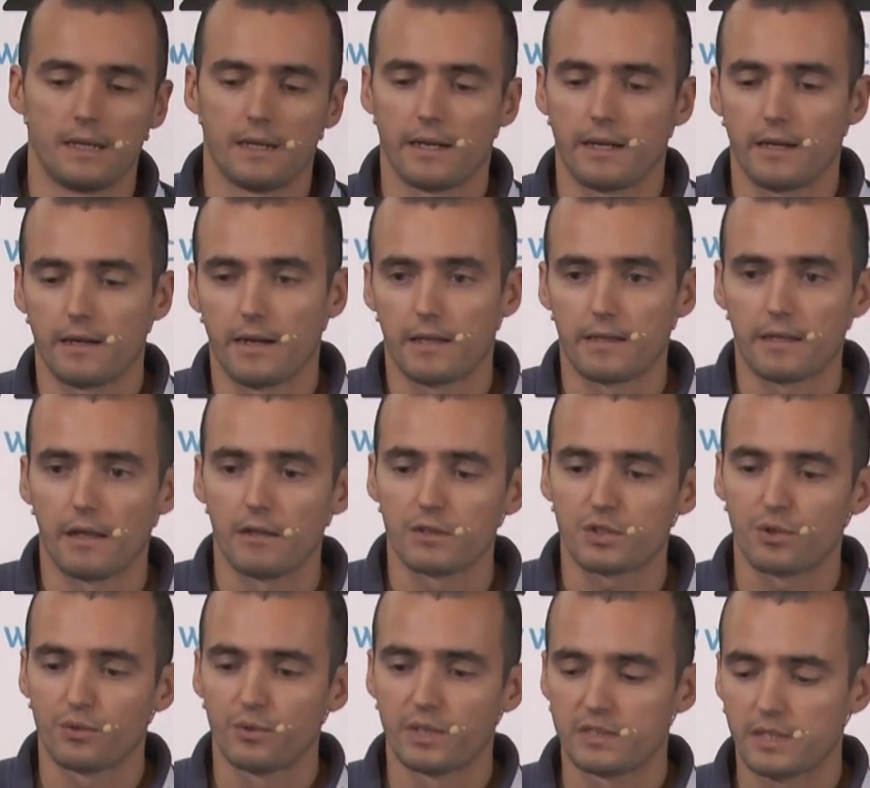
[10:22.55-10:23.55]
And I'll
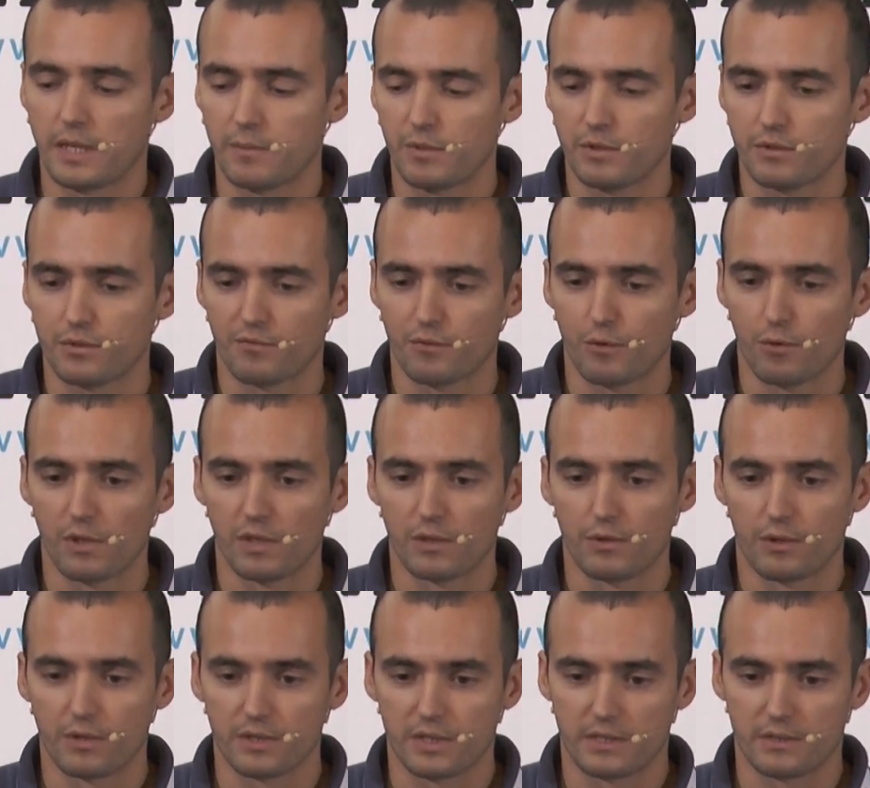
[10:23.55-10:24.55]
show you examples of Google
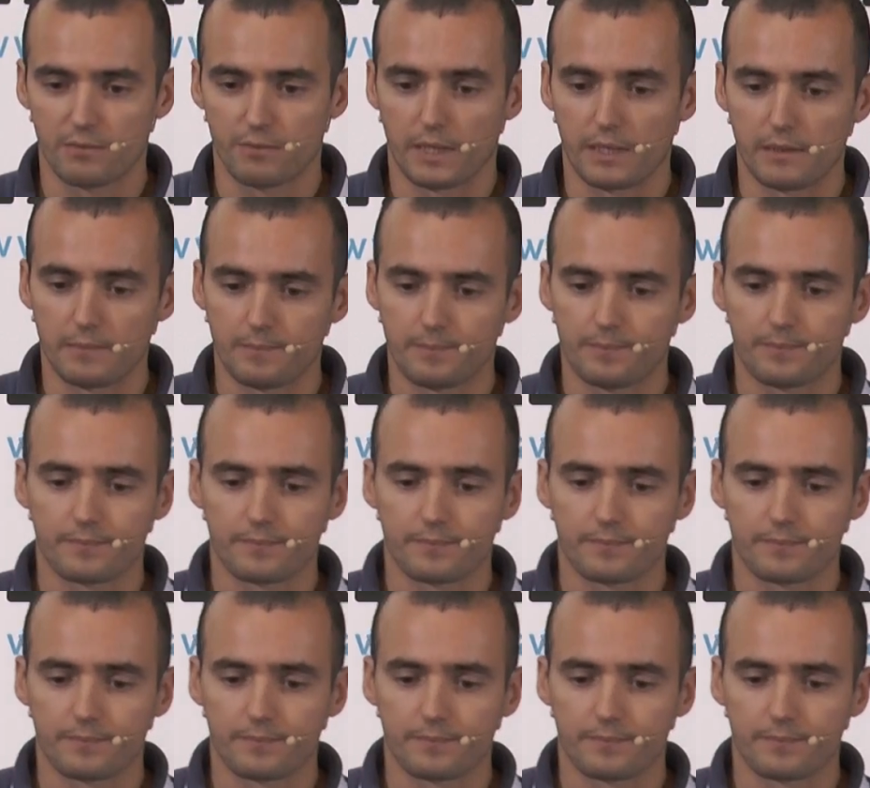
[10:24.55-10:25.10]
Docs as well.